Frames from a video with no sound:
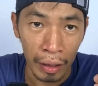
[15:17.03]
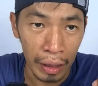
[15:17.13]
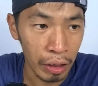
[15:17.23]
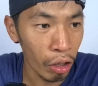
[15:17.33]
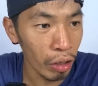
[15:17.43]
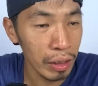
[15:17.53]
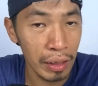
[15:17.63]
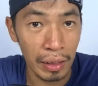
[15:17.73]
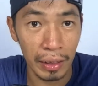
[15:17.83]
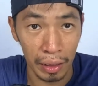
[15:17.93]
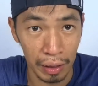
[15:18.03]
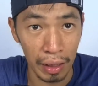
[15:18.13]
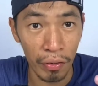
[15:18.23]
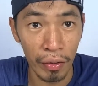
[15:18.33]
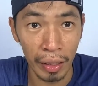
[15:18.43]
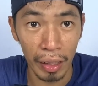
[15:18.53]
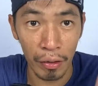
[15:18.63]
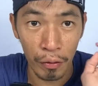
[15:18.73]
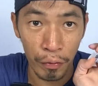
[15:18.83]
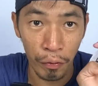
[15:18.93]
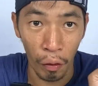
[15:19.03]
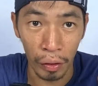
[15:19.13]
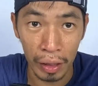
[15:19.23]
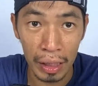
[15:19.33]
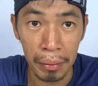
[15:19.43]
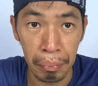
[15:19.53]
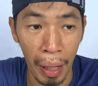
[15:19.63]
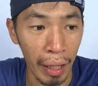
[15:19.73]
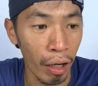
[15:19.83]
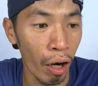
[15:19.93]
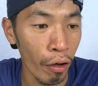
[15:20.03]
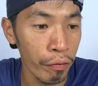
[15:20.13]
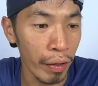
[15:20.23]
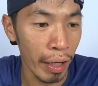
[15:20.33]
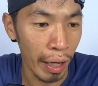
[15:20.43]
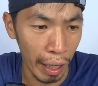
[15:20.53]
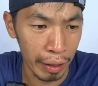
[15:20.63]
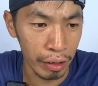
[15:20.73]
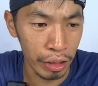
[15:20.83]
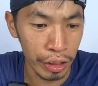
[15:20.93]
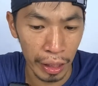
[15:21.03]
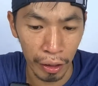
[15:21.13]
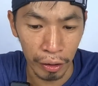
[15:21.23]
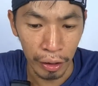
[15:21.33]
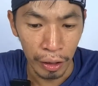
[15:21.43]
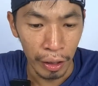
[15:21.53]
It costs 16 ringgit for this pack of energy gel.